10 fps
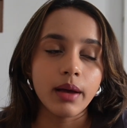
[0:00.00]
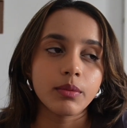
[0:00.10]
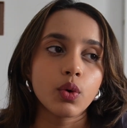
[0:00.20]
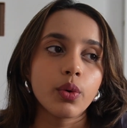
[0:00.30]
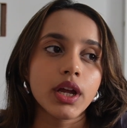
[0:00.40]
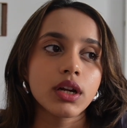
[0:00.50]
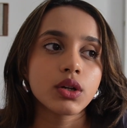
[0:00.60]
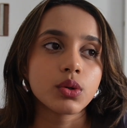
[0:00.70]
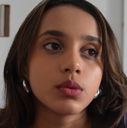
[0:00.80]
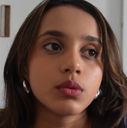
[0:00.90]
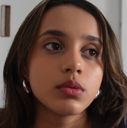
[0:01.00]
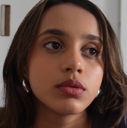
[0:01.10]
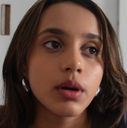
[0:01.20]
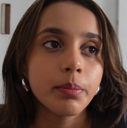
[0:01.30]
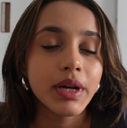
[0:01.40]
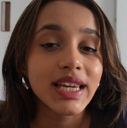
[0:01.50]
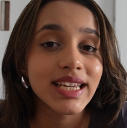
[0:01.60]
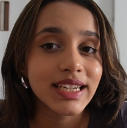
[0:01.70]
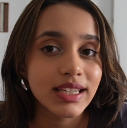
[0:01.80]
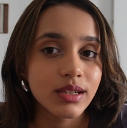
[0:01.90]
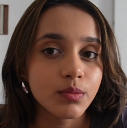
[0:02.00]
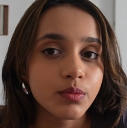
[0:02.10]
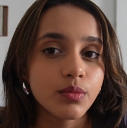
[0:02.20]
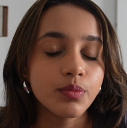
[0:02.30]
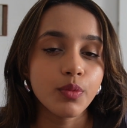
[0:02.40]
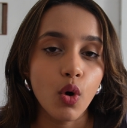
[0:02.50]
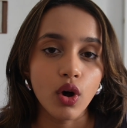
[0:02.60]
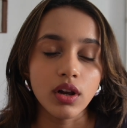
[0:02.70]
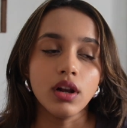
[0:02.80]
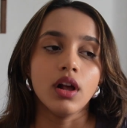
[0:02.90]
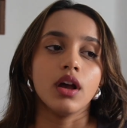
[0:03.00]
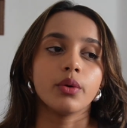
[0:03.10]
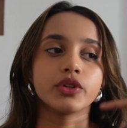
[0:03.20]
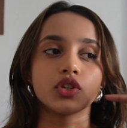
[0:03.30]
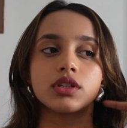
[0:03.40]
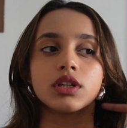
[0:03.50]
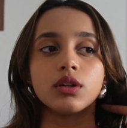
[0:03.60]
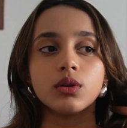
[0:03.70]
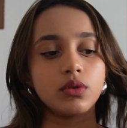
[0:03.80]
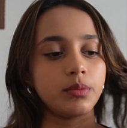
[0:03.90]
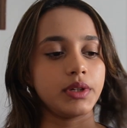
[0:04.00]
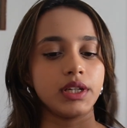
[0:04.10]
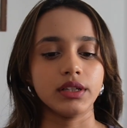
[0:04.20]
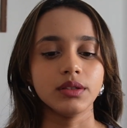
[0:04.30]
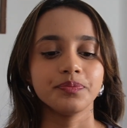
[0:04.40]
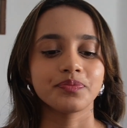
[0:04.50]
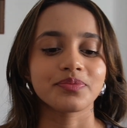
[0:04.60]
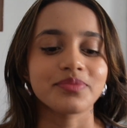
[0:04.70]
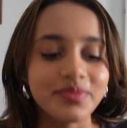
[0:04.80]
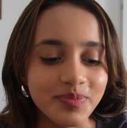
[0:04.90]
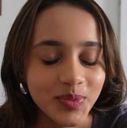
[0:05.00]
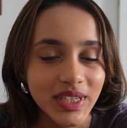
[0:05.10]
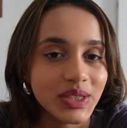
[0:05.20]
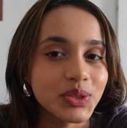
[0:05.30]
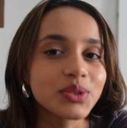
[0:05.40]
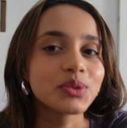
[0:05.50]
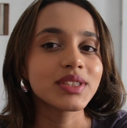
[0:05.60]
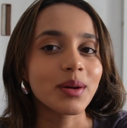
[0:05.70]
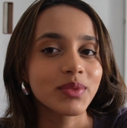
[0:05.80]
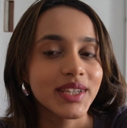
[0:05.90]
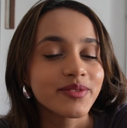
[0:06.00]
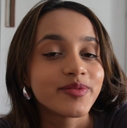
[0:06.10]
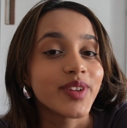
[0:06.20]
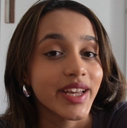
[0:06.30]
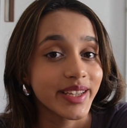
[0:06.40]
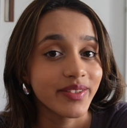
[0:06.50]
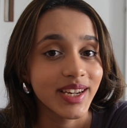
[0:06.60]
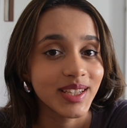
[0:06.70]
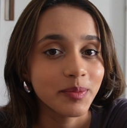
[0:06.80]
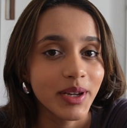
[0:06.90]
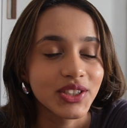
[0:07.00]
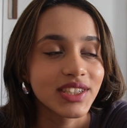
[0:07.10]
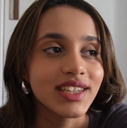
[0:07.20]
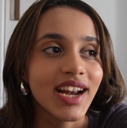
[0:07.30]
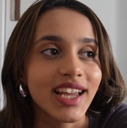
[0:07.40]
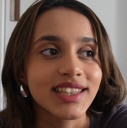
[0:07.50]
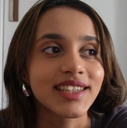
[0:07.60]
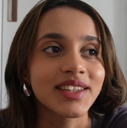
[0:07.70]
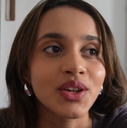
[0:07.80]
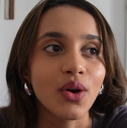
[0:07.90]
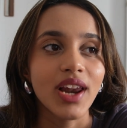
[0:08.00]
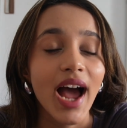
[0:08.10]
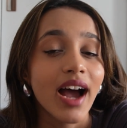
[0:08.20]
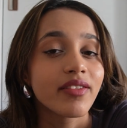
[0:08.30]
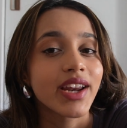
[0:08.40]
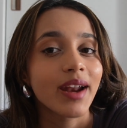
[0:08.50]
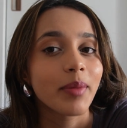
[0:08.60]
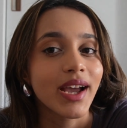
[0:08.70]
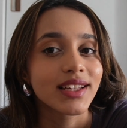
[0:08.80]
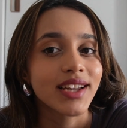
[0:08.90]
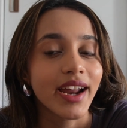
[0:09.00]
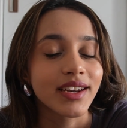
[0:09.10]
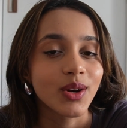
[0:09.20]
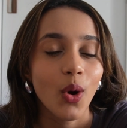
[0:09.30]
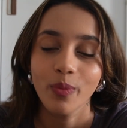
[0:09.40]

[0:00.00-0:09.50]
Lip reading: I'm going to the Palladium mall, which is in Lower Parel, to do something very special. I think you all have read by the title.